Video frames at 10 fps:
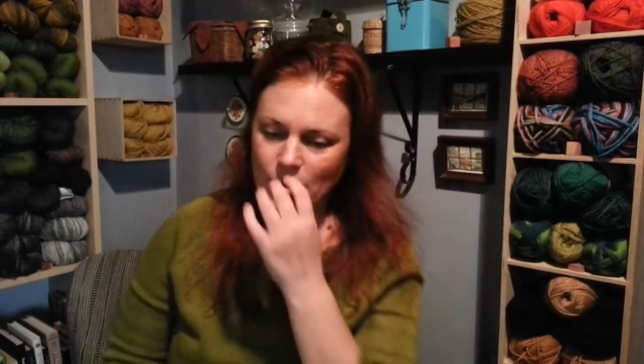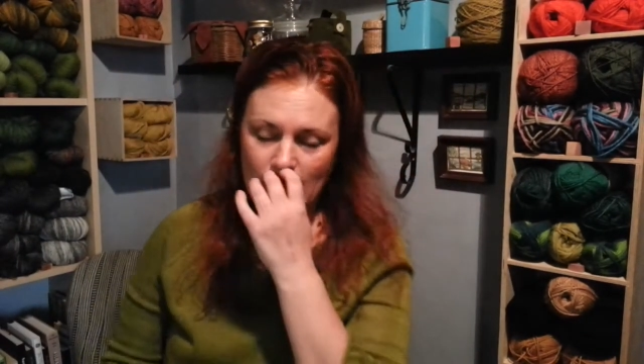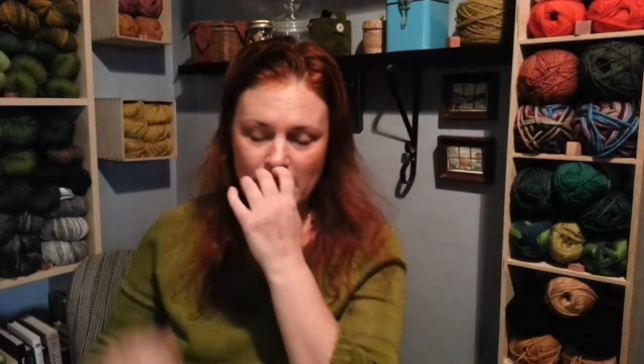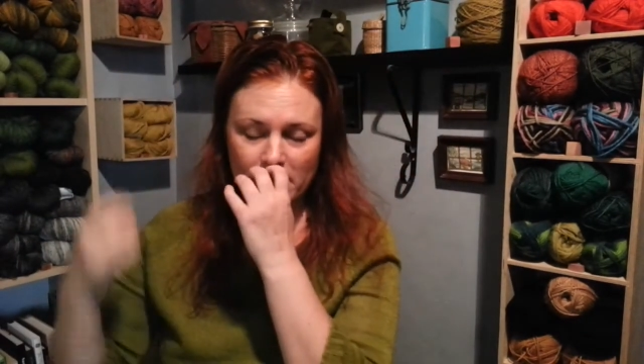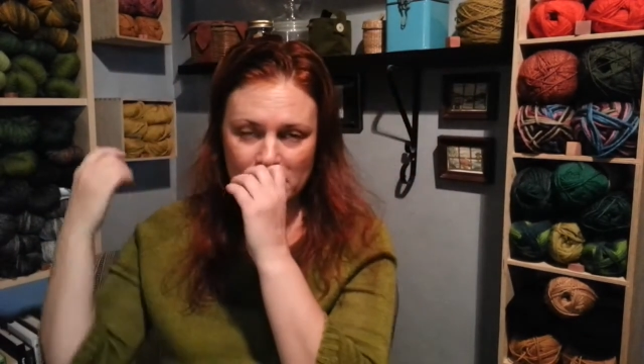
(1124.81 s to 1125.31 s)
I
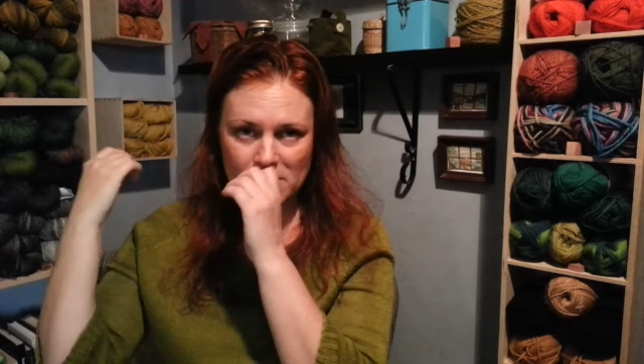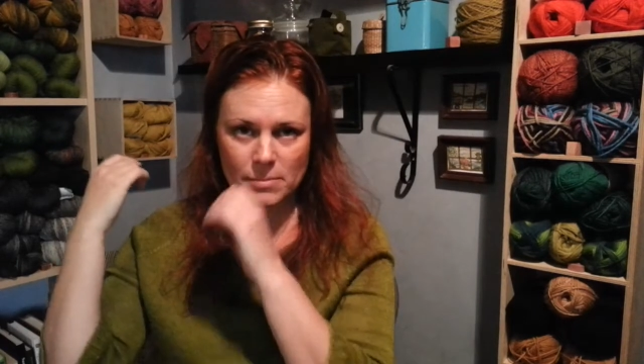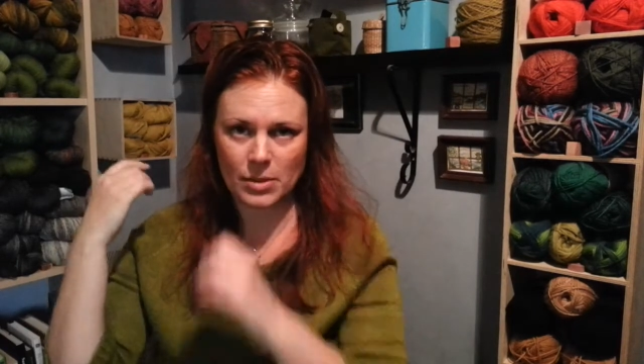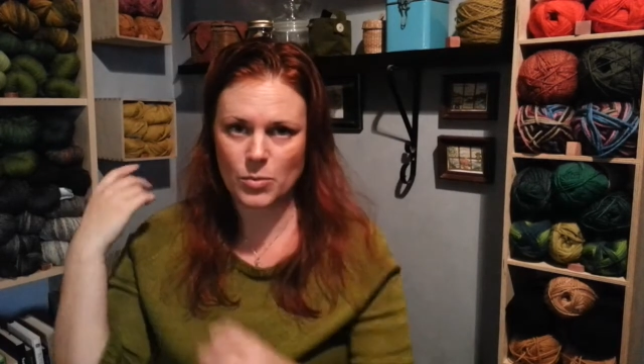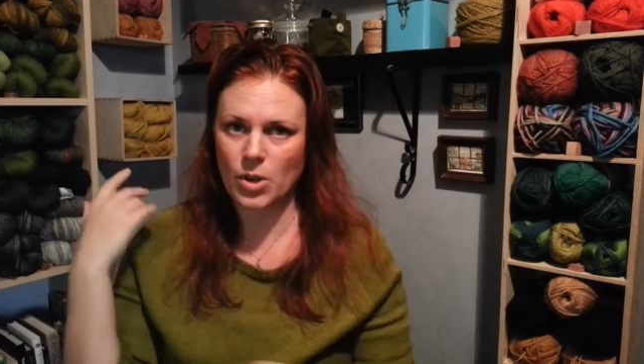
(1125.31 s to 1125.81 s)
haven't
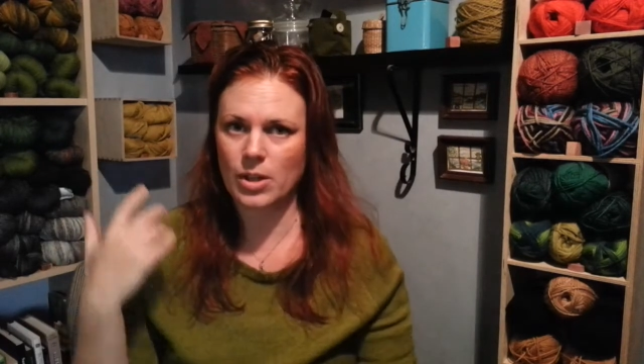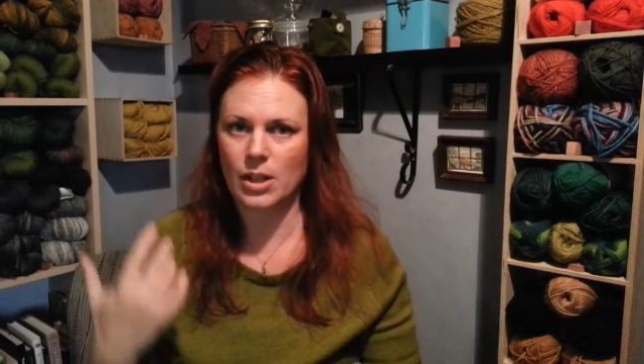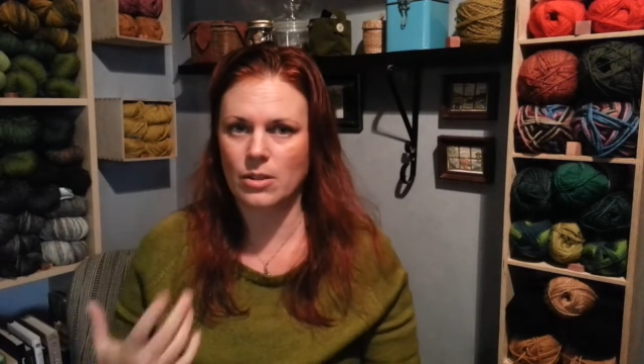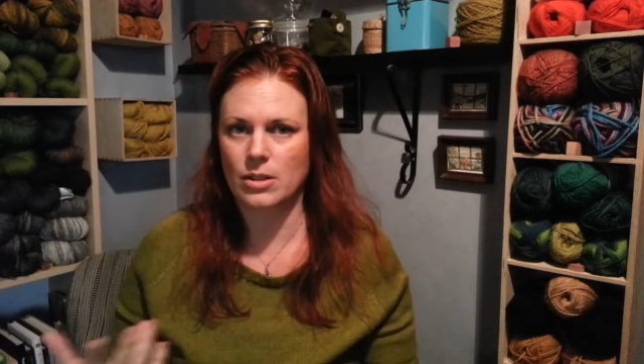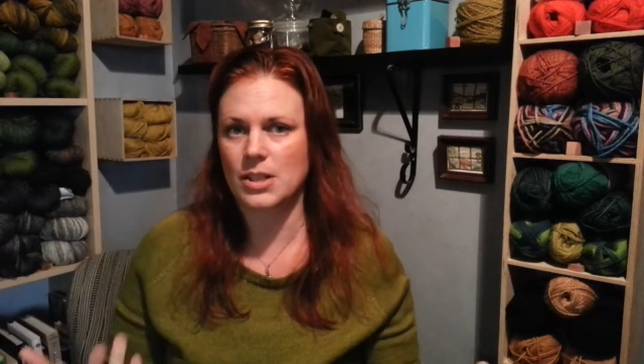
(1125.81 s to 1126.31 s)
been
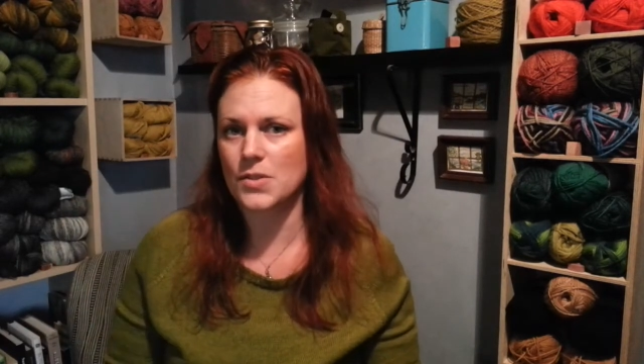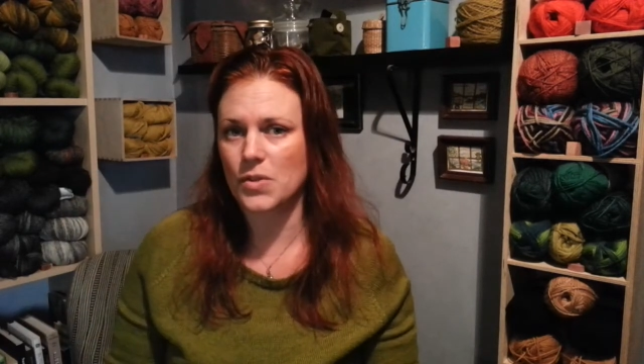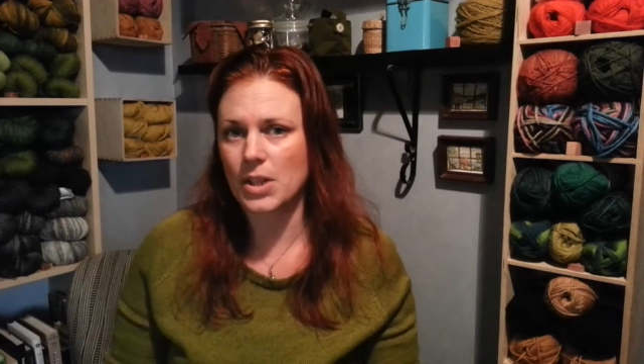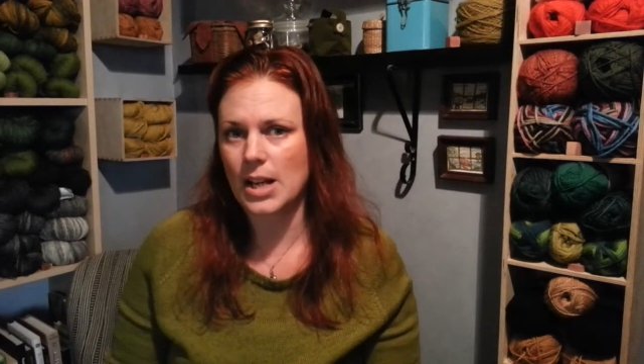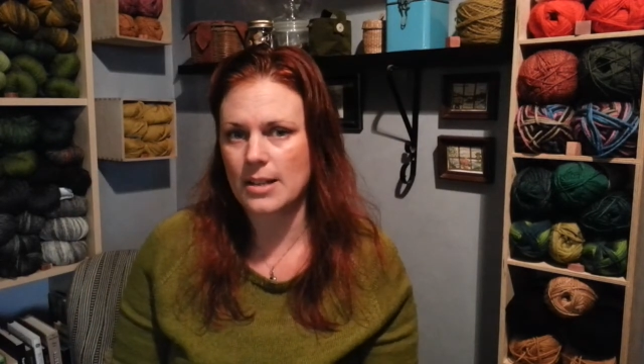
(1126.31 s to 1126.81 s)
working on this for
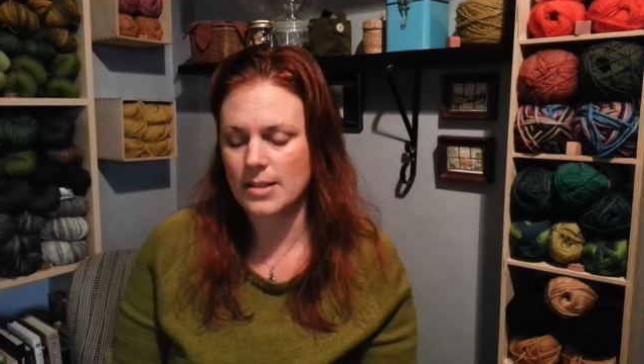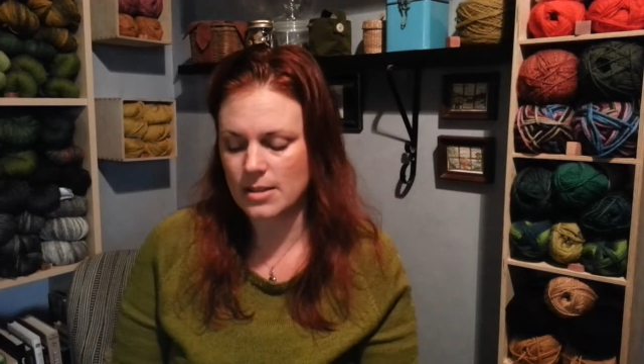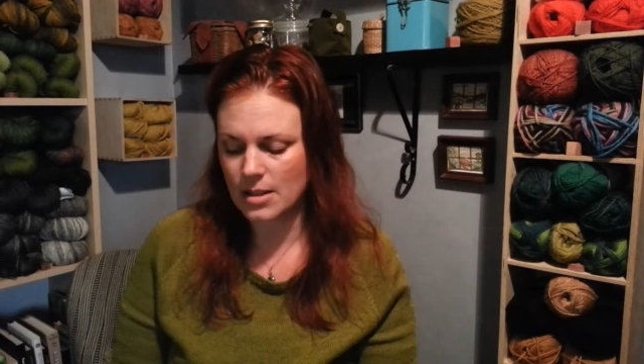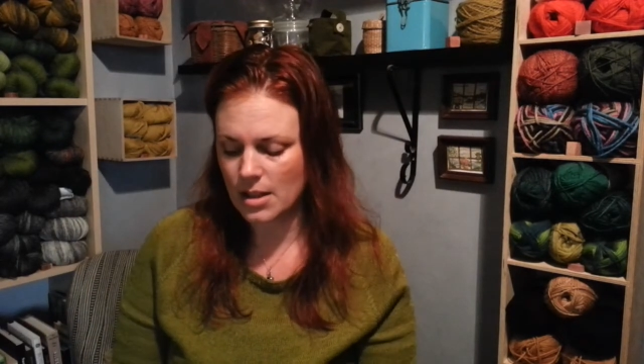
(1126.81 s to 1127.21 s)
the last